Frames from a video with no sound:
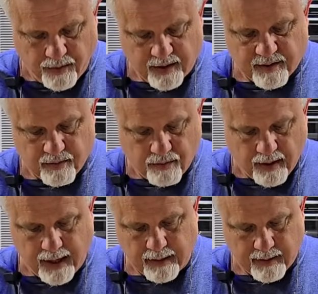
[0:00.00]
this
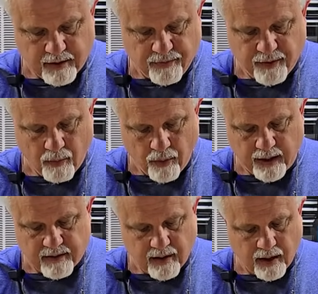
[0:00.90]
at this film
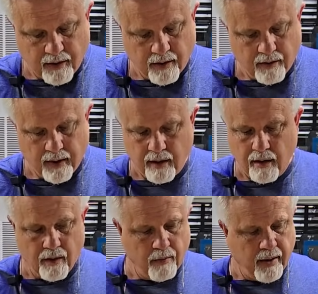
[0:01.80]
weight's not
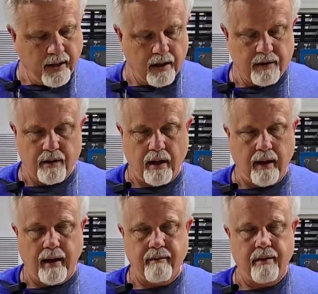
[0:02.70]
curing, you may not
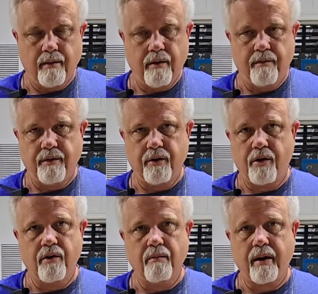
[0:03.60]
have if you're
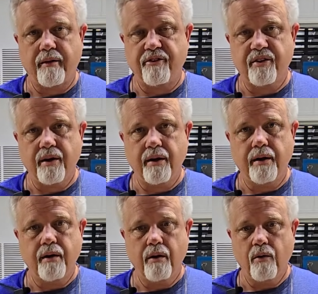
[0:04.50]
curing by the
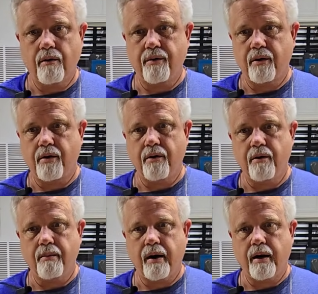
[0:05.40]
sun or if you're
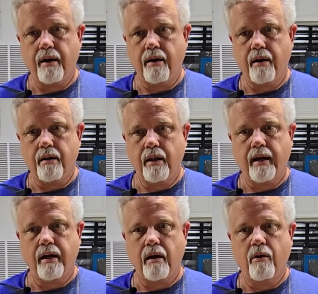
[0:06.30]
curing by a
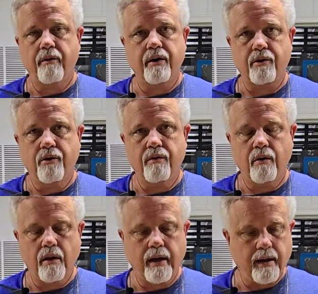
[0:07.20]
light other than the
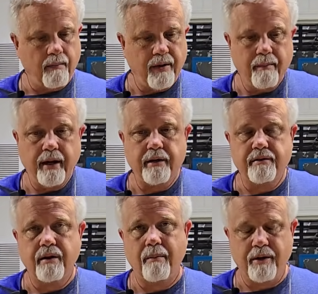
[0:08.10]
Kubo light, it may
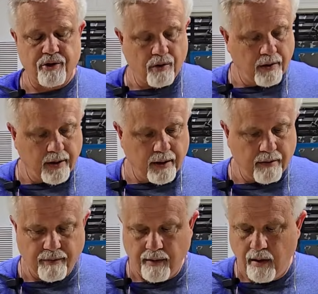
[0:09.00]
just not be strong
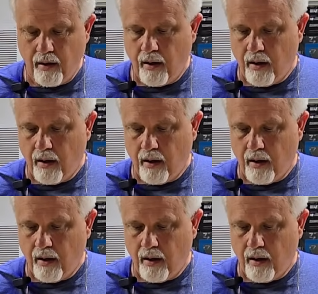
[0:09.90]
enough.